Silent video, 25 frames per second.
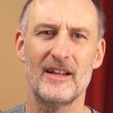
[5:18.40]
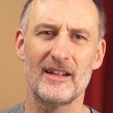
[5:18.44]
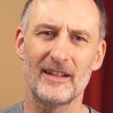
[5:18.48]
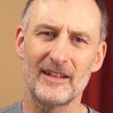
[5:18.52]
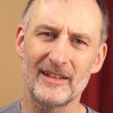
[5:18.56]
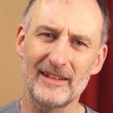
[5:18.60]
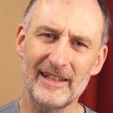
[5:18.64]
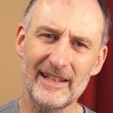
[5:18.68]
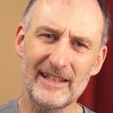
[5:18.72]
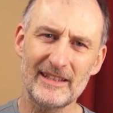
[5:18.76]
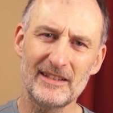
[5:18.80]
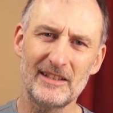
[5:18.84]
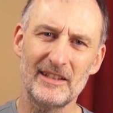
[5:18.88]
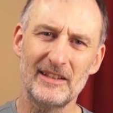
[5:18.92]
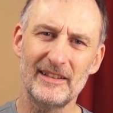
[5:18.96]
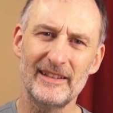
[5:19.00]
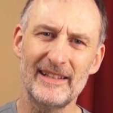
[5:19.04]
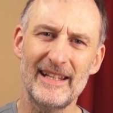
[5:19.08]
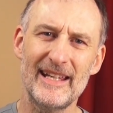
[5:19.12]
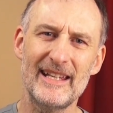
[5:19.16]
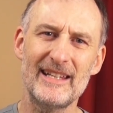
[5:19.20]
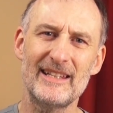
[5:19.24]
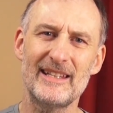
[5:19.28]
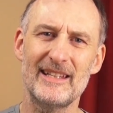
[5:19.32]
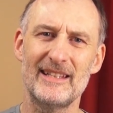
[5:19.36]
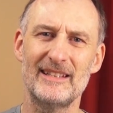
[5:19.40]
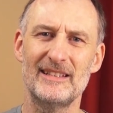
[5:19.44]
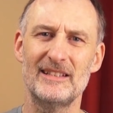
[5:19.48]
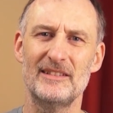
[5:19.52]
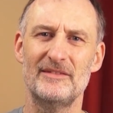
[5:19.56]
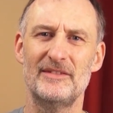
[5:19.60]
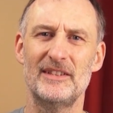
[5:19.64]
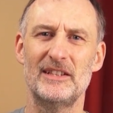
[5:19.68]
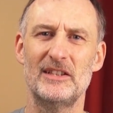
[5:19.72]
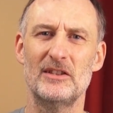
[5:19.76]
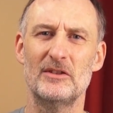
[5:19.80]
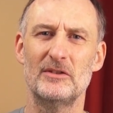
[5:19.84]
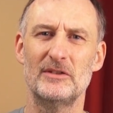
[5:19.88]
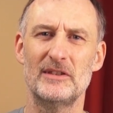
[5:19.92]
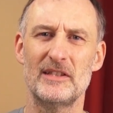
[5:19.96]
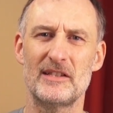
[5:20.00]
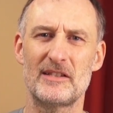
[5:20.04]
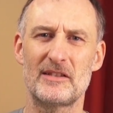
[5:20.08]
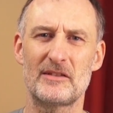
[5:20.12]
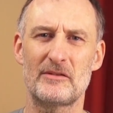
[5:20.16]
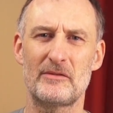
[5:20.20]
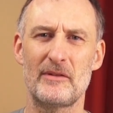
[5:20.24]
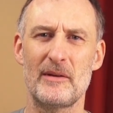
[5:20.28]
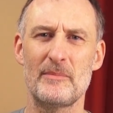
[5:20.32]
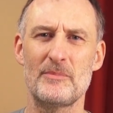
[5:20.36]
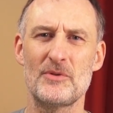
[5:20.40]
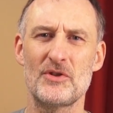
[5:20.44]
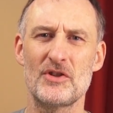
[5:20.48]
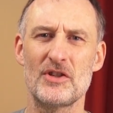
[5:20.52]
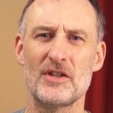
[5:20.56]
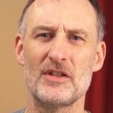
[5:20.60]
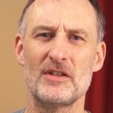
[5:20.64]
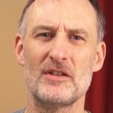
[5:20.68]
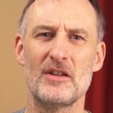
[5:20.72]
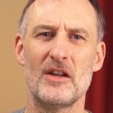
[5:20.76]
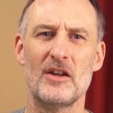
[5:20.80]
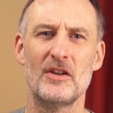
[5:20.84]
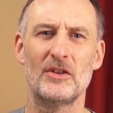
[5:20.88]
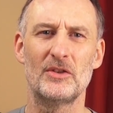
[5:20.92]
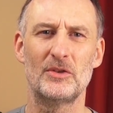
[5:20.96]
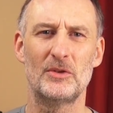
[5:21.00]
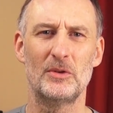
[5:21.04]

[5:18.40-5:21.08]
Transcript: Click the link in the video description